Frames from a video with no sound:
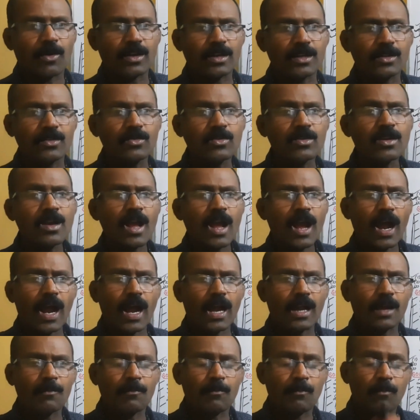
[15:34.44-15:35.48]
for you,
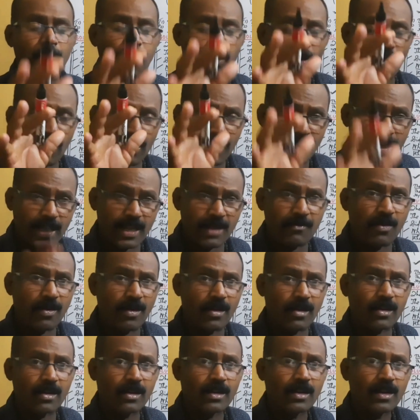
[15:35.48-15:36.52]
and
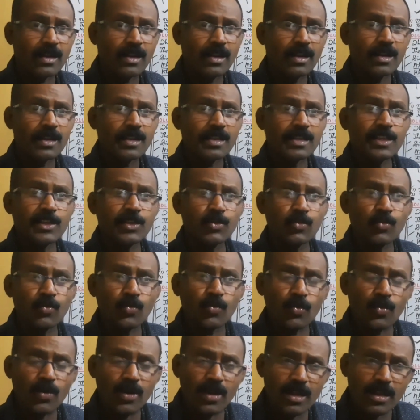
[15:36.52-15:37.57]
forever
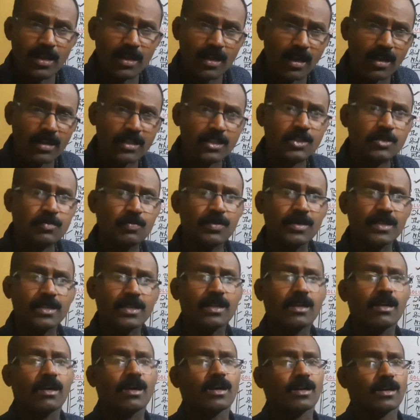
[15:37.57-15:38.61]
you will not
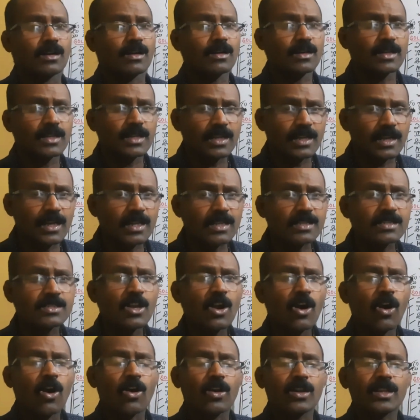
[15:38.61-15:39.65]
speak wrong English,
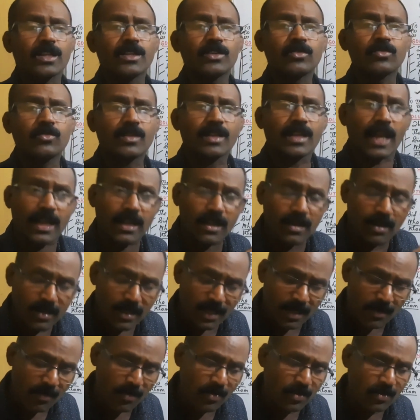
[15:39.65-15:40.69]
or you
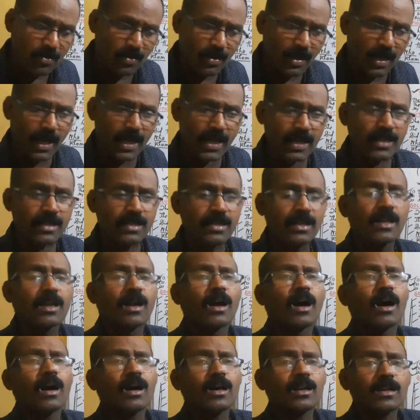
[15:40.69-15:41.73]
cannot able to write
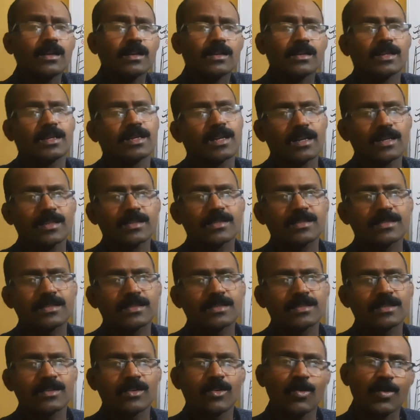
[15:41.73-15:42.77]
wrong English.
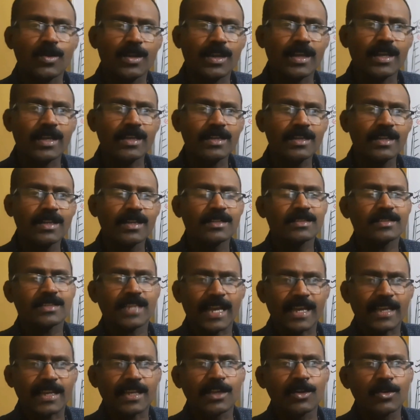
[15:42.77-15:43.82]
Okay,
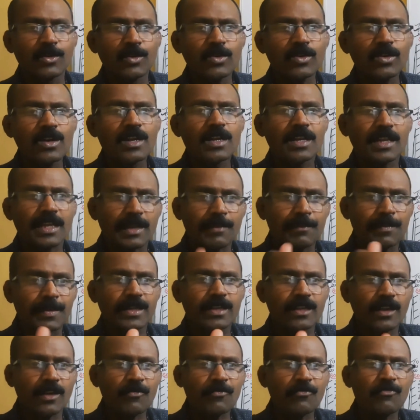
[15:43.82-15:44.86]
thank you, keep
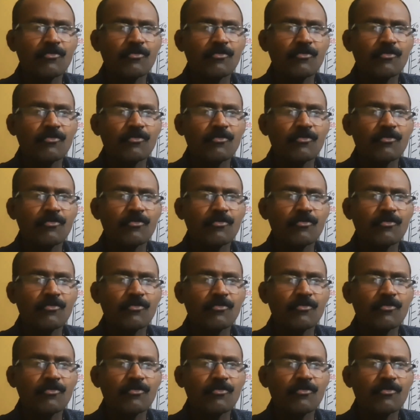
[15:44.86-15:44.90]
it up.